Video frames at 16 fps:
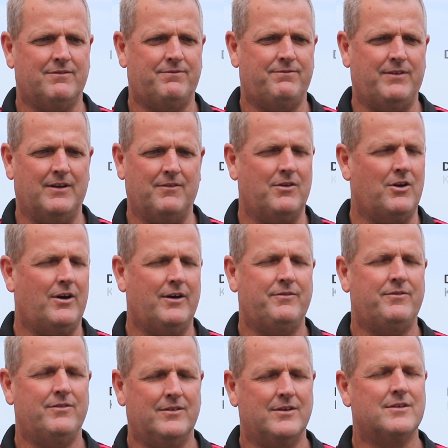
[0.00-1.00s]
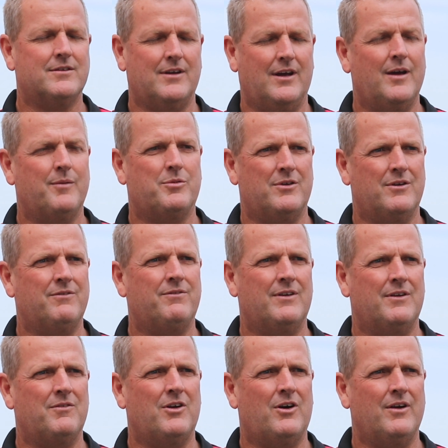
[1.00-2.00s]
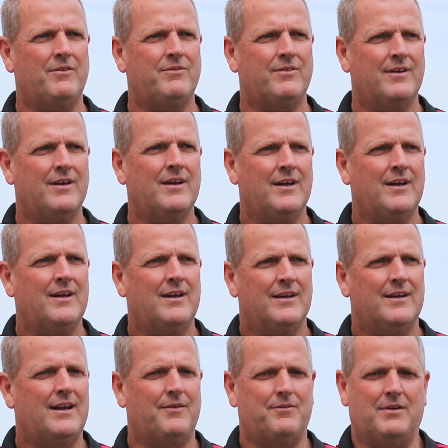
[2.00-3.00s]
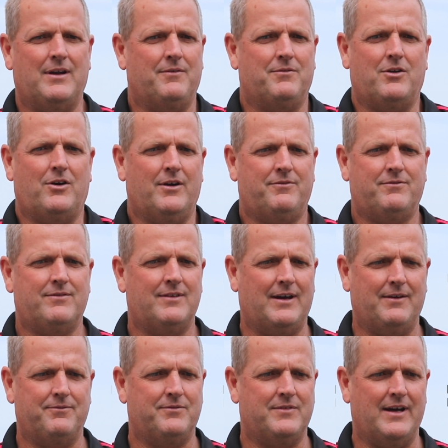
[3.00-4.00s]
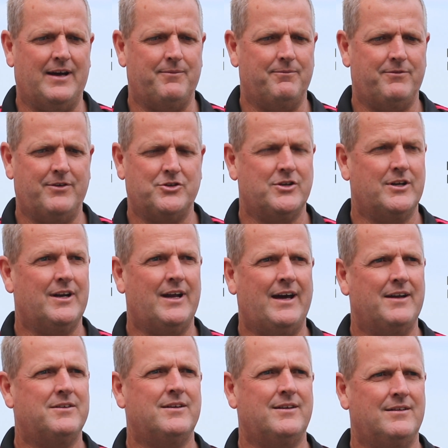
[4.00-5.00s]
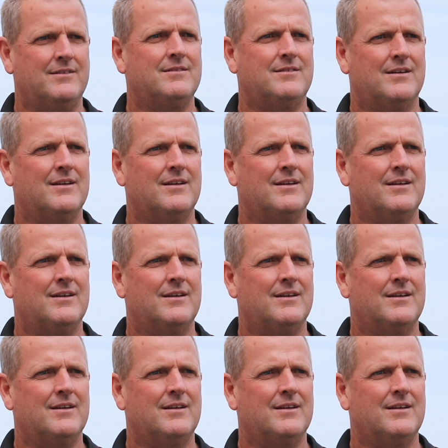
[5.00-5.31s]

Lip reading: full of life, just absolutely full of life. Loved life, loved fishing, hunting,